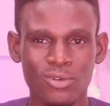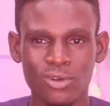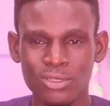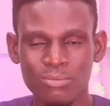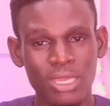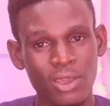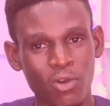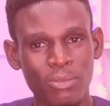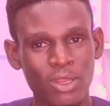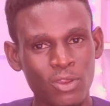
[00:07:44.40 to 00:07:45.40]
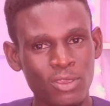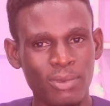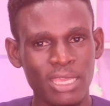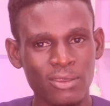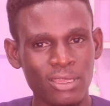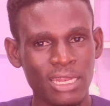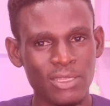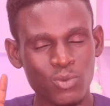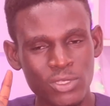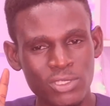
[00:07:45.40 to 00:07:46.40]
God may or may not,
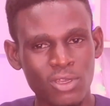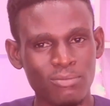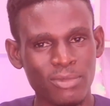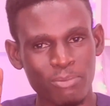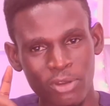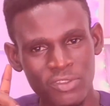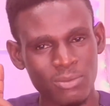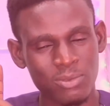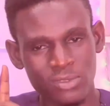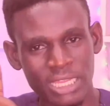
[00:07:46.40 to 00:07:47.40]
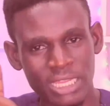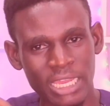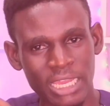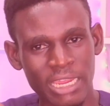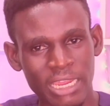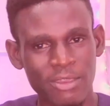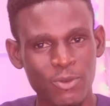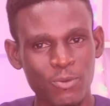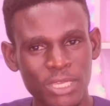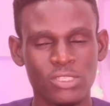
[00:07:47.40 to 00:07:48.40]
let wisdom be profitable to direct. We begin to
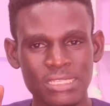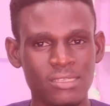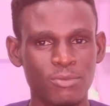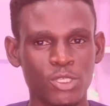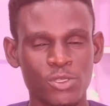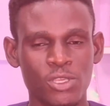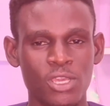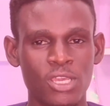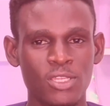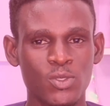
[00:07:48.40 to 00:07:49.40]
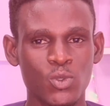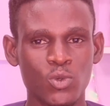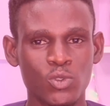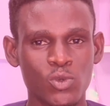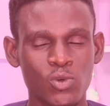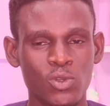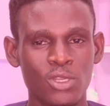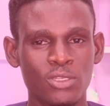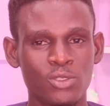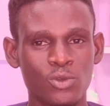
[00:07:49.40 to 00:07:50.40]
quote certain scriptures to, to,
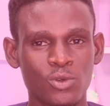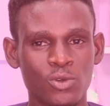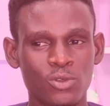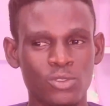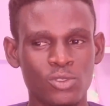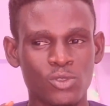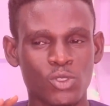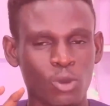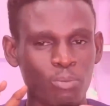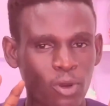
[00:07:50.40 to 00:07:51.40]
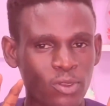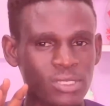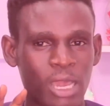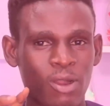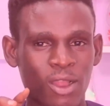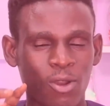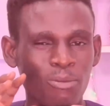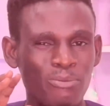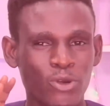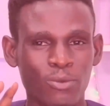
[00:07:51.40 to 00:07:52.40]
to, to support our
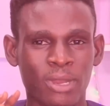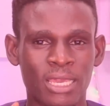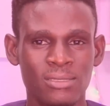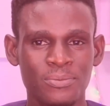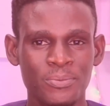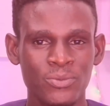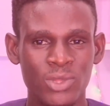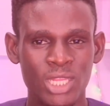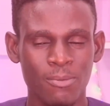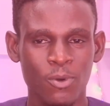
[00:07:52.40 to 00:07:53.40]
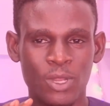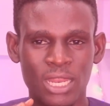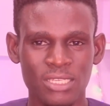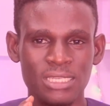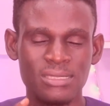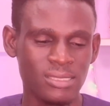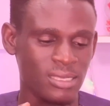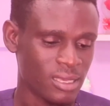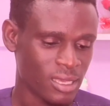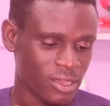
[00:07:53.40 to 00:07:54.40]
compromise. But we can actually
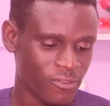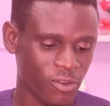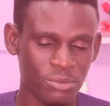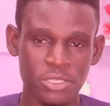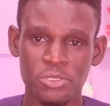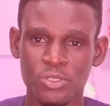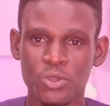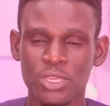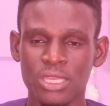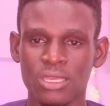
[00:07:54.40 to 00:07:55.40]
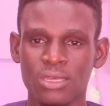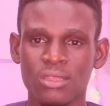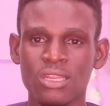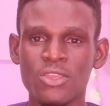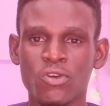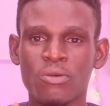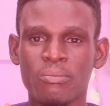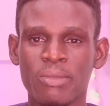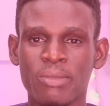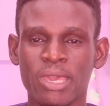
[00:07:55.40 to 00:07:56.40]
see from this story three young
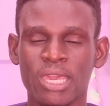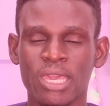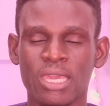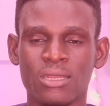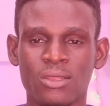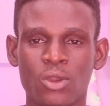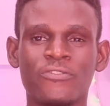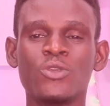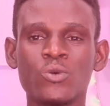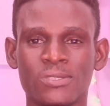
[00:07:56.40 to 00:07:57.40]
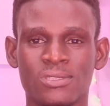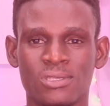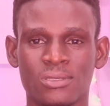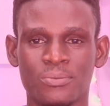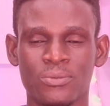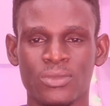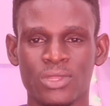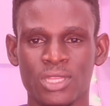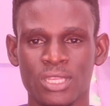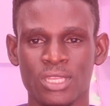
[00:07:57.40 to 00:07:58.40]
men who refused
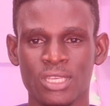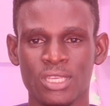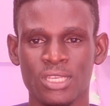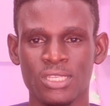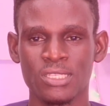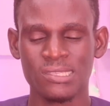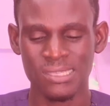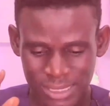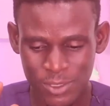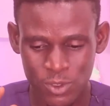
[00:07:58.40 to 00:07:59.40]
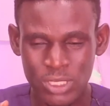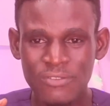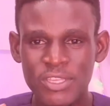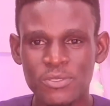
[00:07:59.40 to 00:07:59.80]
to, to, to give in